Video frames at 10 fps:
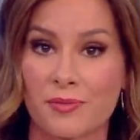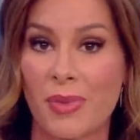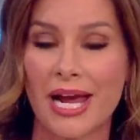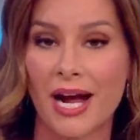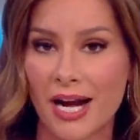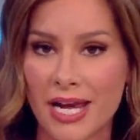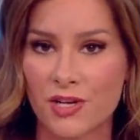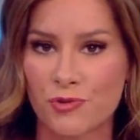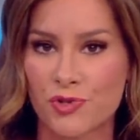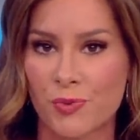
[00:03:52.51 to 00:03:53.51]
And by cutting
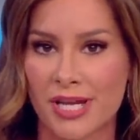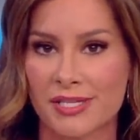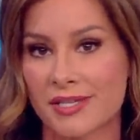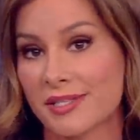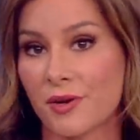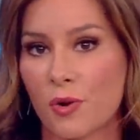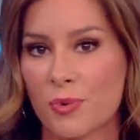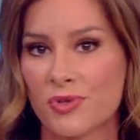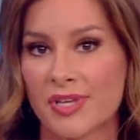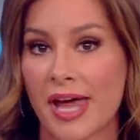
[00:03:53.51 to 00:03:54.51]
interest rates to zero
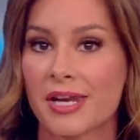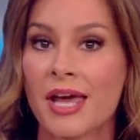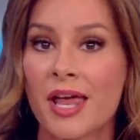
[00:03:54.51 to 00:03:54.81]
percent,